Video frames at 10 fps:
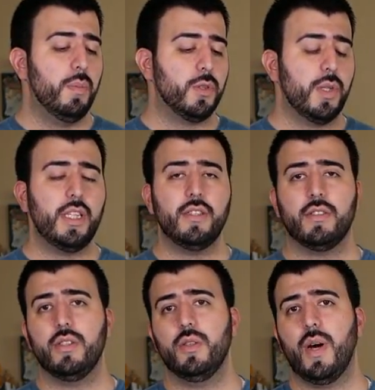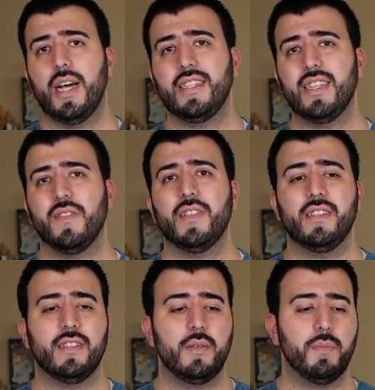Between these two, I definitely
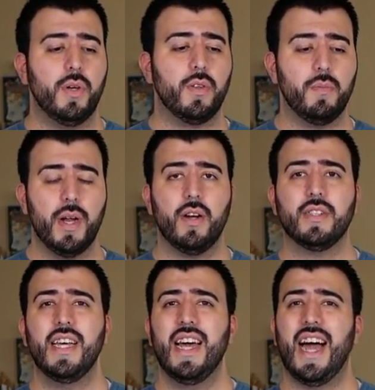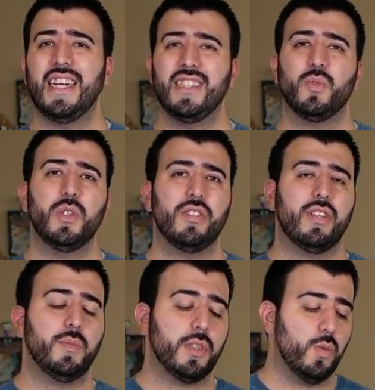see both merits. I just wish
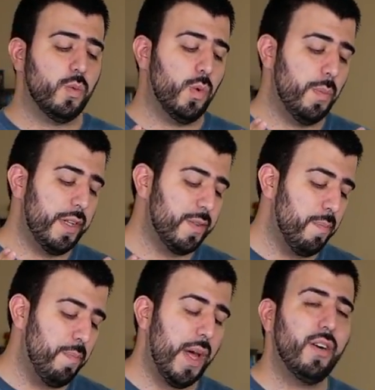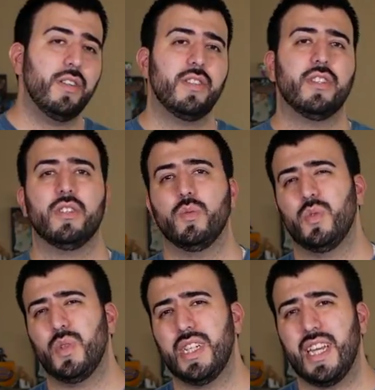Samsung would have made some better decision
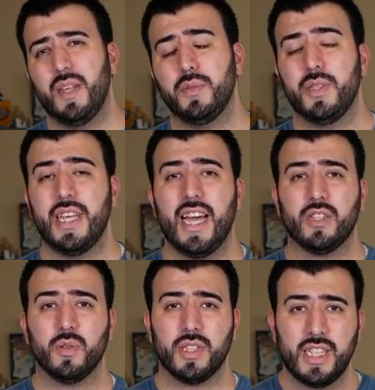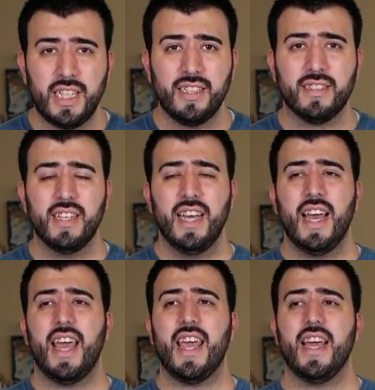when it came to the actual keys.
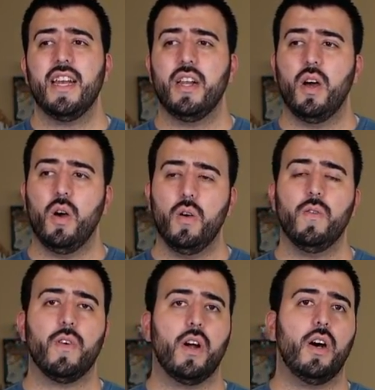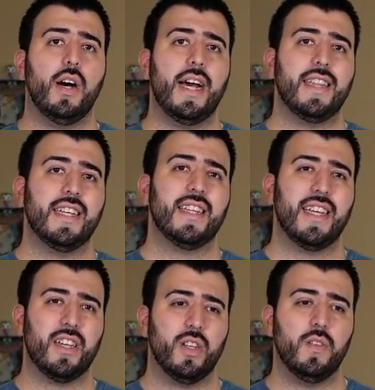And overall, I think
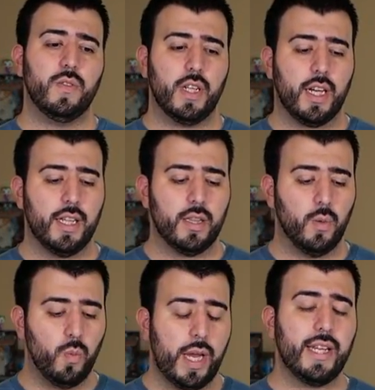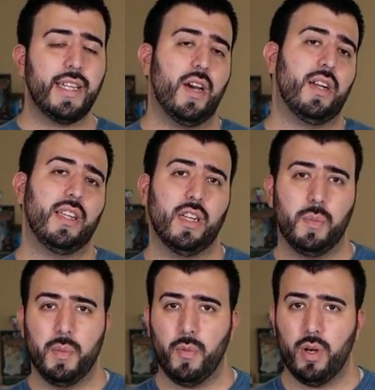they could have cut the weight down a little
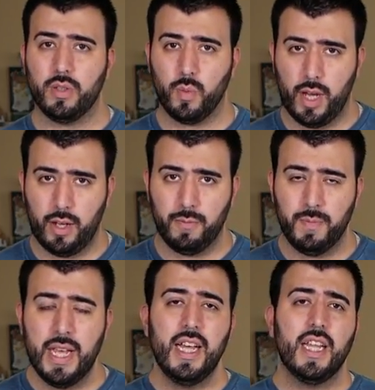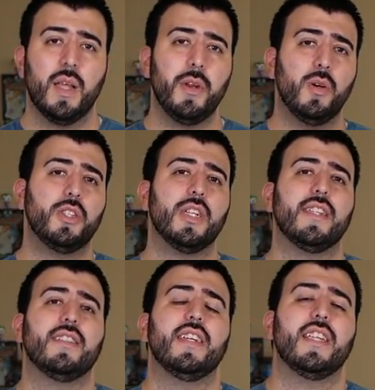bit more as well. Let me know what you
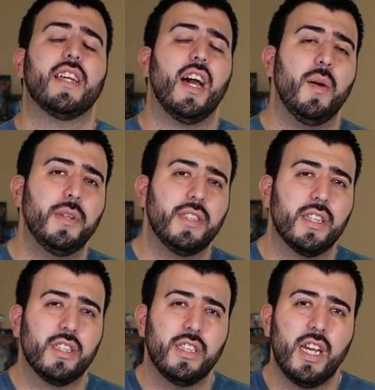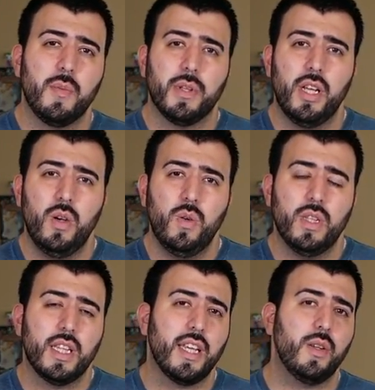guys think in the comment section down below.
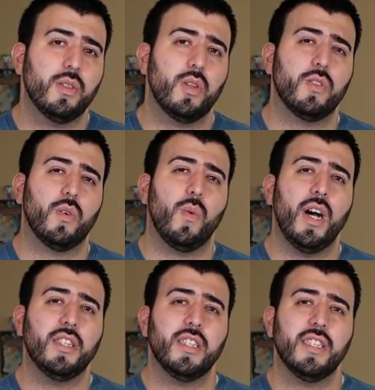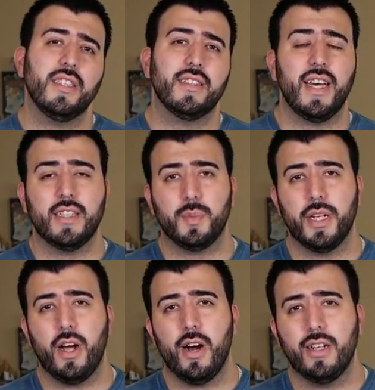Thank you as always for watching. This has
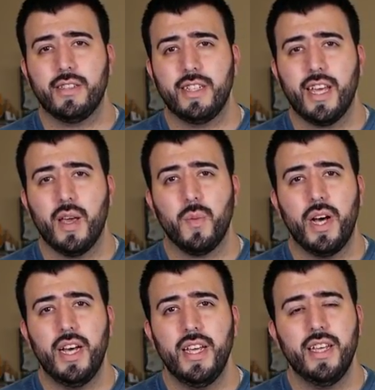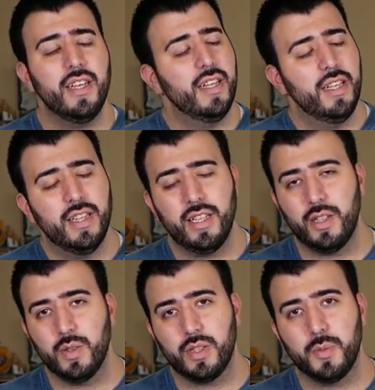been RICKY, the
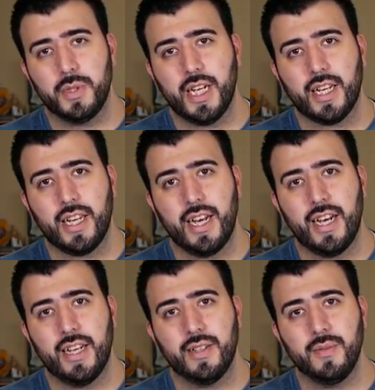YouTube Tech Guy.